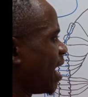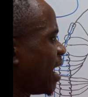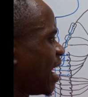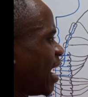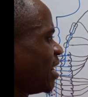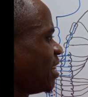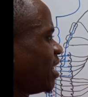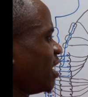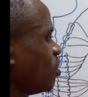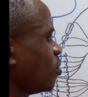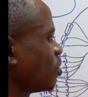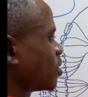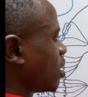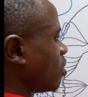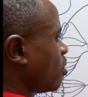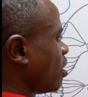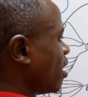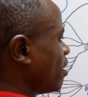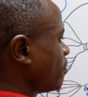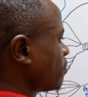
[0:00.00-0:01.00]
and then we shall
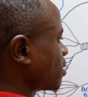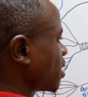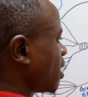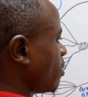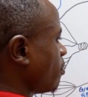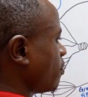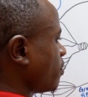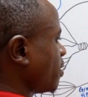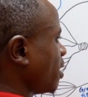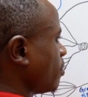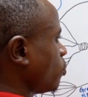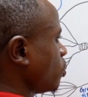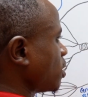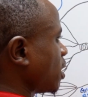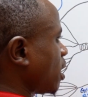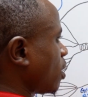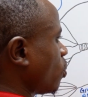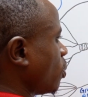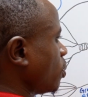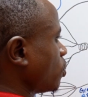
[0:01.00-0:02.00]
have some of them which
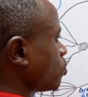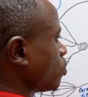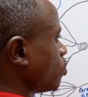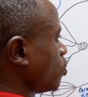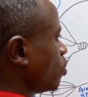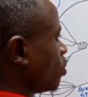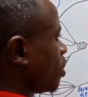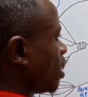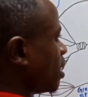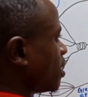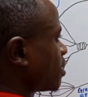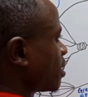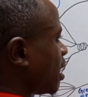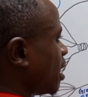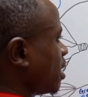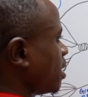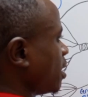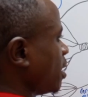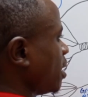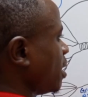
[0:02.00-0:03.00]
are going to go and
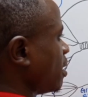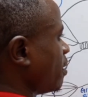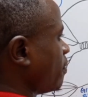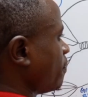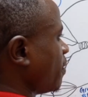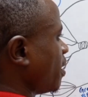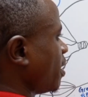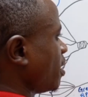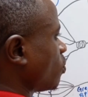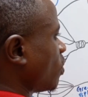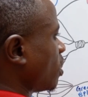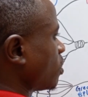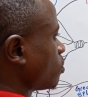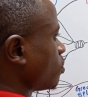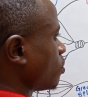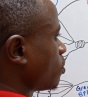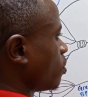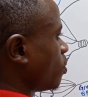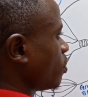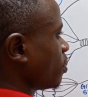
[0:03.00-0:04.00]
innervate what we
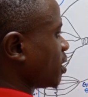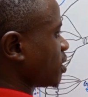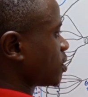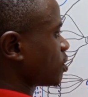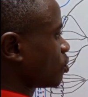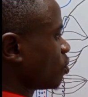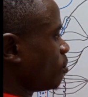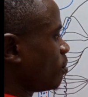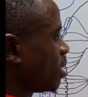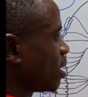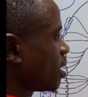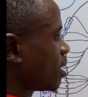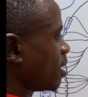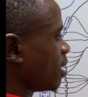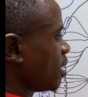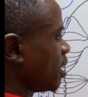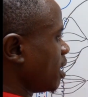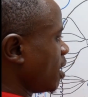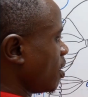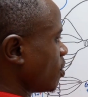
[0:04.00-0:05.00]
call the stomach.
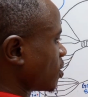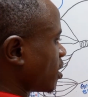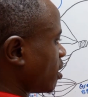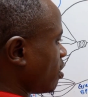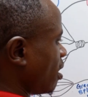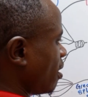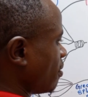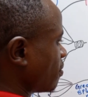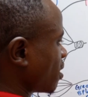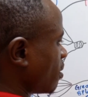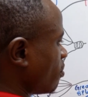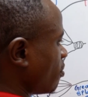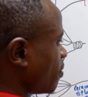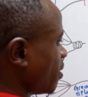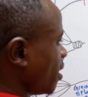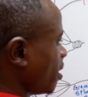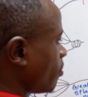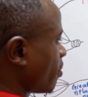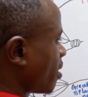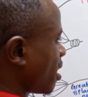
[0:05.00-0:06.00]
Shall have some of
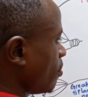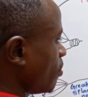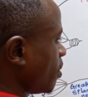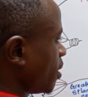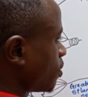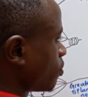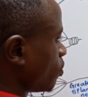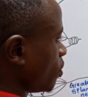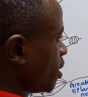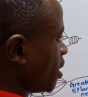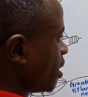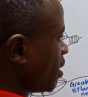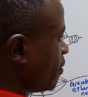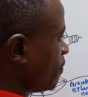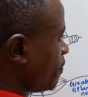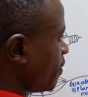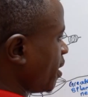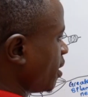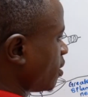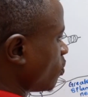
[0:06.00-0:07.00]
them coming to
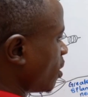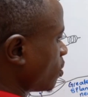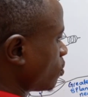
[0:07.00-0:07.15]
innervate